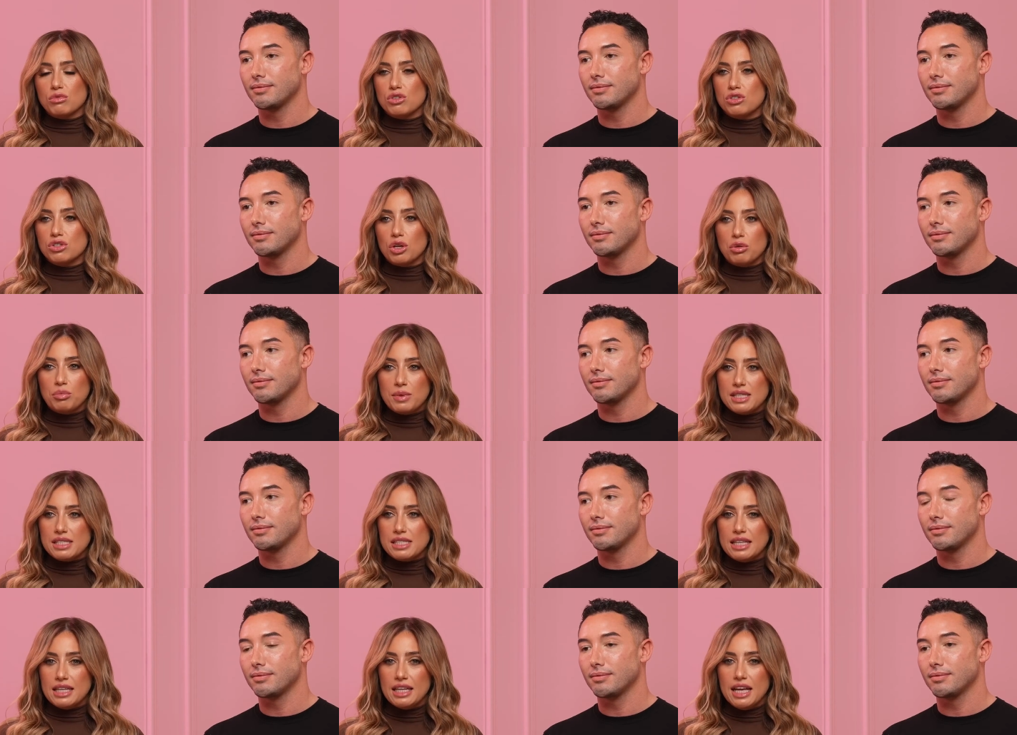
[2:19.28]
Speaker 1: was so
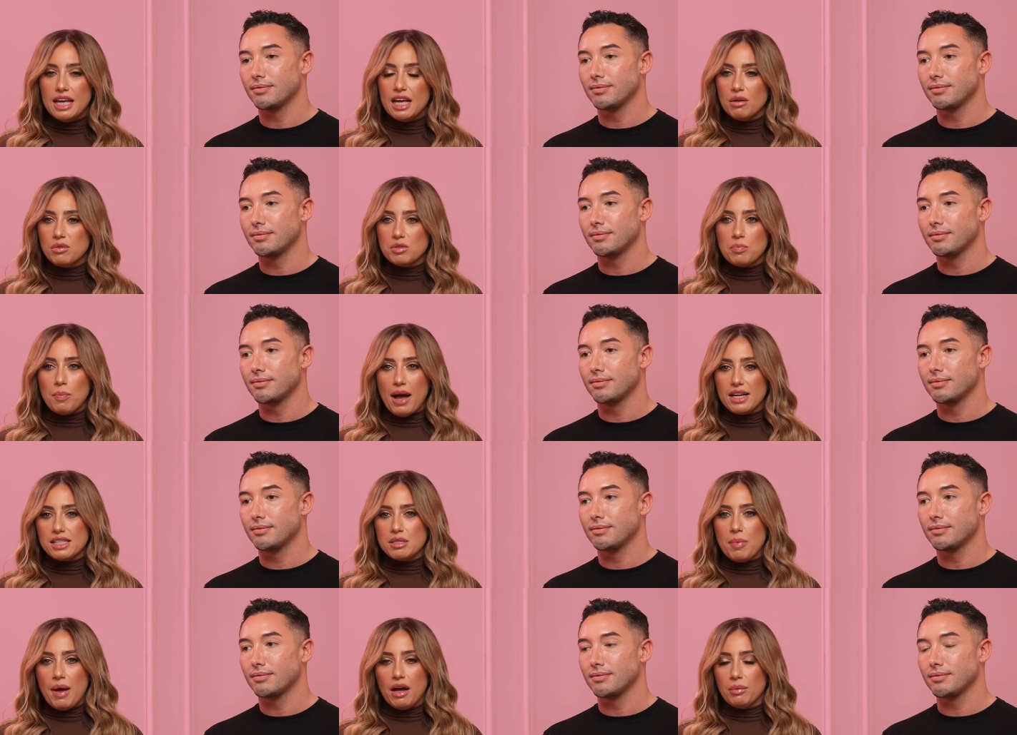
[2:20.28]
busy, it was back
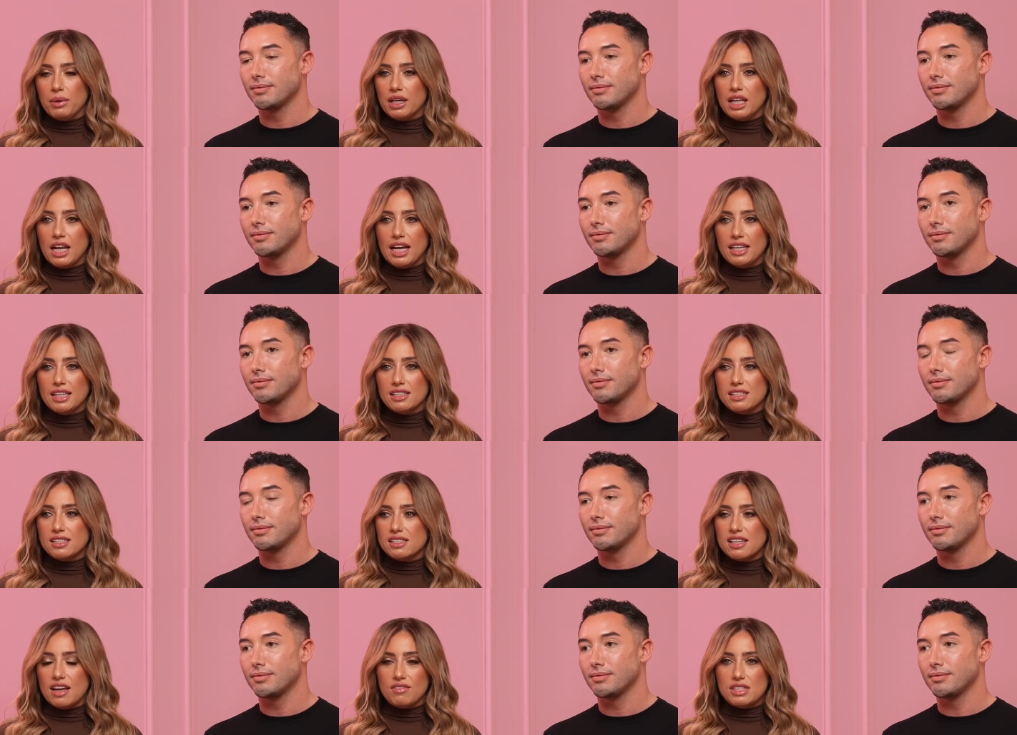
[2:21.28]
to back with clients
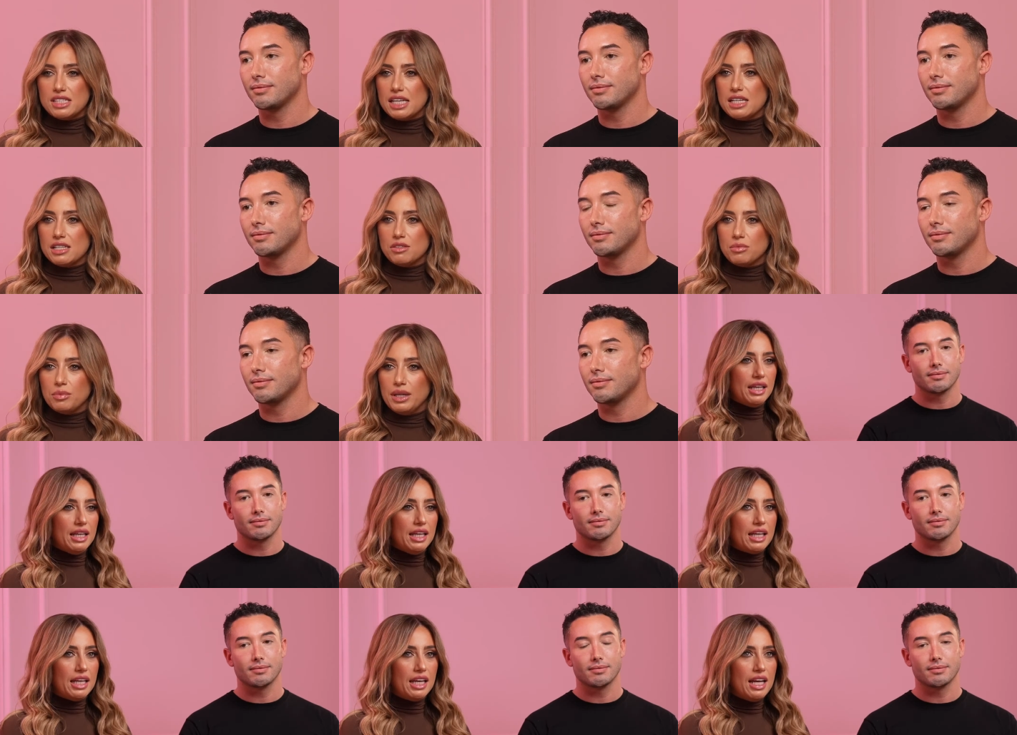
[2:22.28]
seven days a week
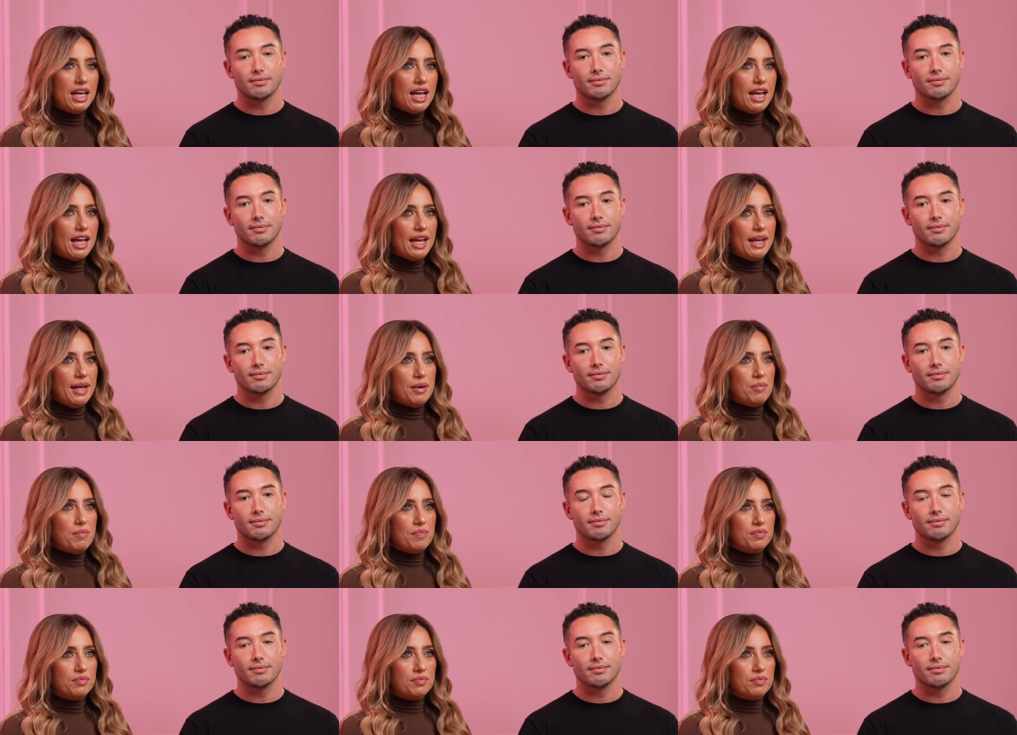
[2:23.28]
um,